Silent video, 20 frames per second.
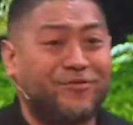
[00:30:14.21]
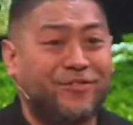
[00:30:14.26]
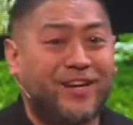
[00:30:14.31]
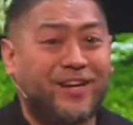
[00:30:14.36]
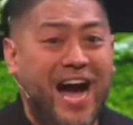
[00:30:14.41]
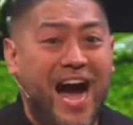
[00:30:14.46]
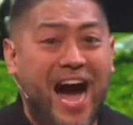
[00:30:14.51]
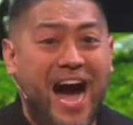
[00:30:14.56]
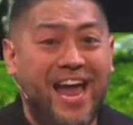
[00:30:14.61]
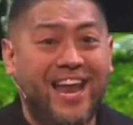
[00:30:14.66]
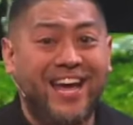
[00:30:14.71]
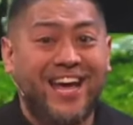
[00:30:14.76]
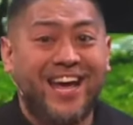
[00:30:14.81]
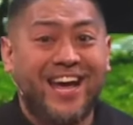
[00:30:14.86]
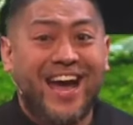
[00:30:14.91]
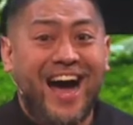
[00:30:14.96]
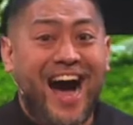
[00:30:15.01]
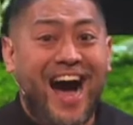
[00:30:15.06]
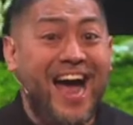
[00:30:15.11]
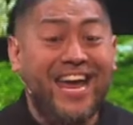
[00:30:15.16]
of God,
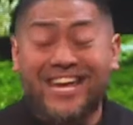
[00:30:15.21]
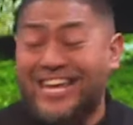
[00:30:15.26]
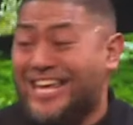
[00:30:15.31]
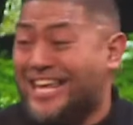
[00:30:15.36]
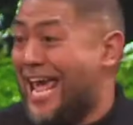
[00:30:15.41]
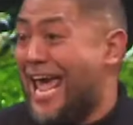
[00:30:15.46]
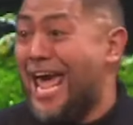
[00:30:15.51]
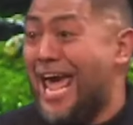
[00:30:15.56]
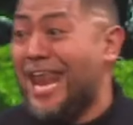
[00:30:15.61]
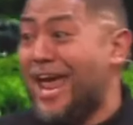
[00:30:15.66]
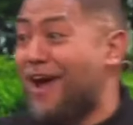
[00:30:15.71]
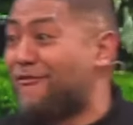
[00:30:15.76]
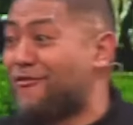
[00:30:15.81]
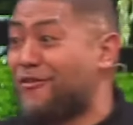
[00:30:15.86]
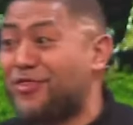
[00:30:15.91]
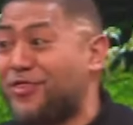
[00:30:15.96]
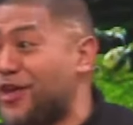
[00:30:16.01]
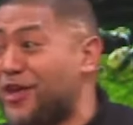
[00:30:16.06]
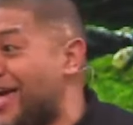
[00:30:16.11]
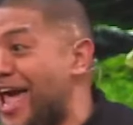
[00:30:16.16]
I get
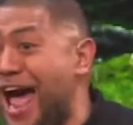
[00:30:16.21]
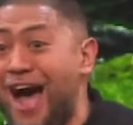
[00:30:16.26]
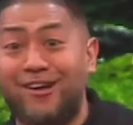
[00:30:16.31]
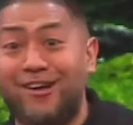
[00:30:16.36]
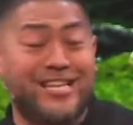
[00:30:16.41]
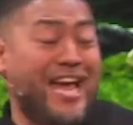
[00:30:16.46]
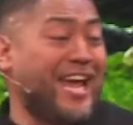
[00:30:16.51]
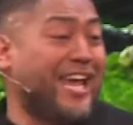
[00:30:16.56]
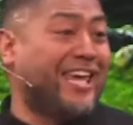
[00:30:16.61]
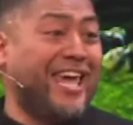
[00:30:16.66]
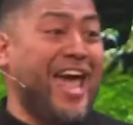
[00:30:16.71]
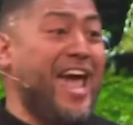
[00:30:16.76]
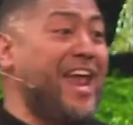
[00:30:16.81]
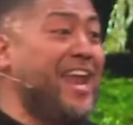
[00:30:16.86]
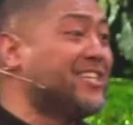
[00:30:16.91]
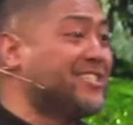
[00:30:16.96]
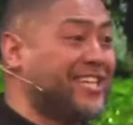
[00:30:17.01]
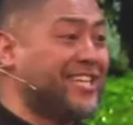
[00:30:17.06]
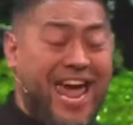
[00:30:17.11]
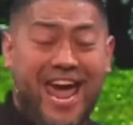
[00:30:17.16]
everything else. I get
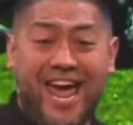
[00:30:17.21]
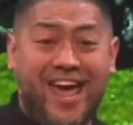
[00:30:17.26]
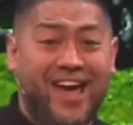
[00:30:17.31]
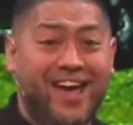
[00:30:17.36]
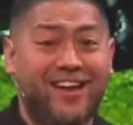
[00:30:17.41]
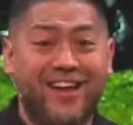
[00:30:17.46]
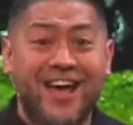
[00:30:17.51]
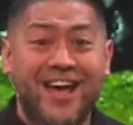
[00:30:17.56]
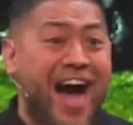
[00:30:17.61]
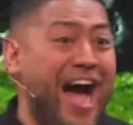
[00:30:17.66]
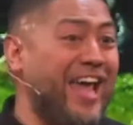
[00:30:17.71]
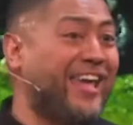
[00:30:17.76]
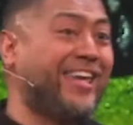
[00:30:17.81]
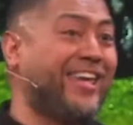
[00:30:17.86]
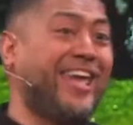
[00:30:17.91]
his hand. I